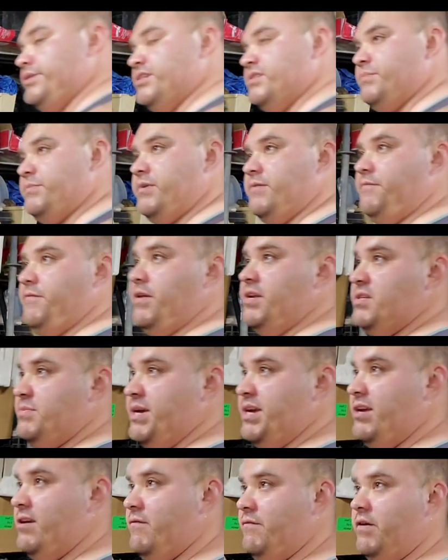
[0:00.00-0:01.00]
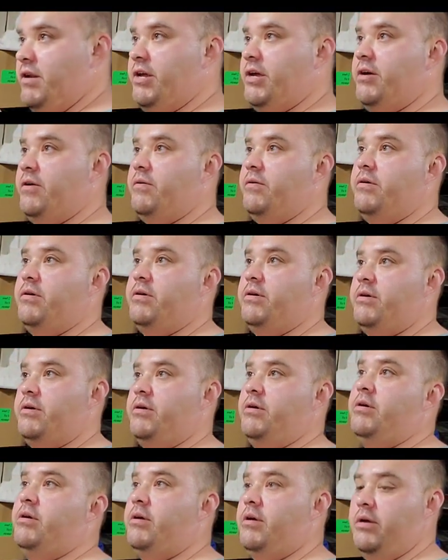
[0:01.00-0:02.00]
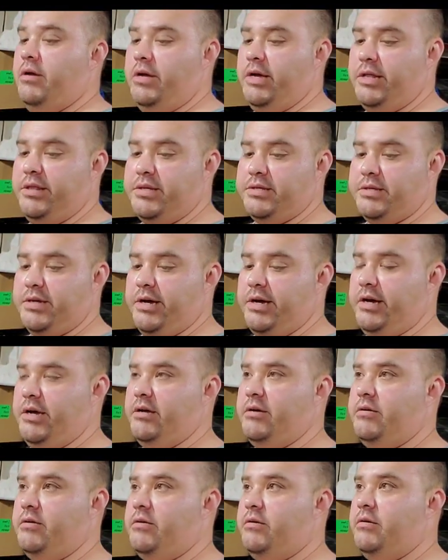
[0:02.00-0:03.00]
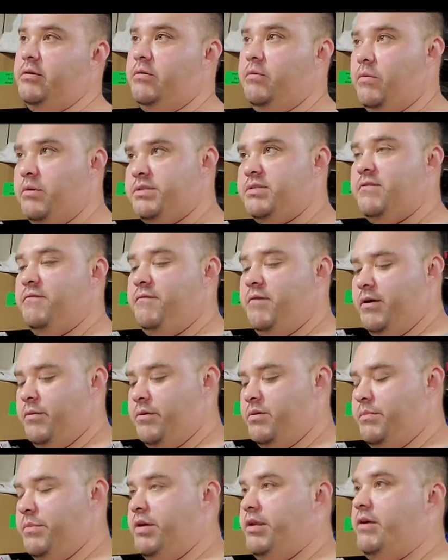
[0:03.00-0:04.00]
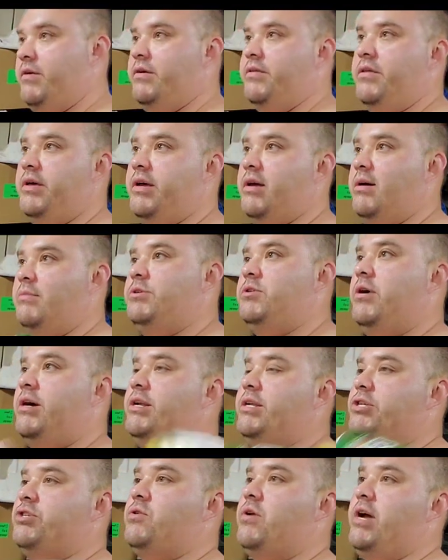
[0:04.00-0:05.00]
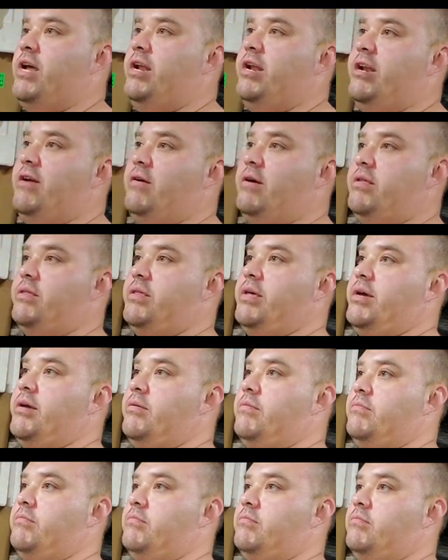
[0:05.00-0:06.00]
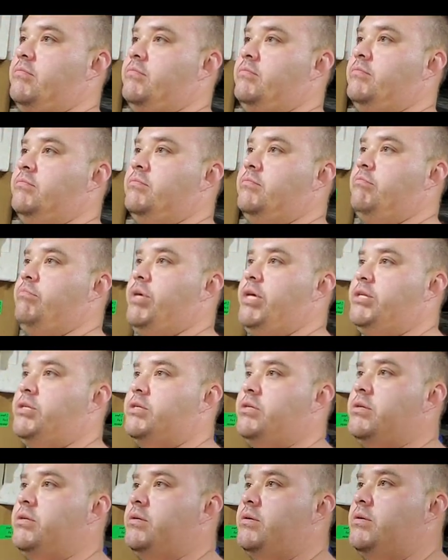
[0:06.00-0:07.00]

just finished making a video, and this guy wants to fuck with me and everything. I'm trying to train and everything, bitch.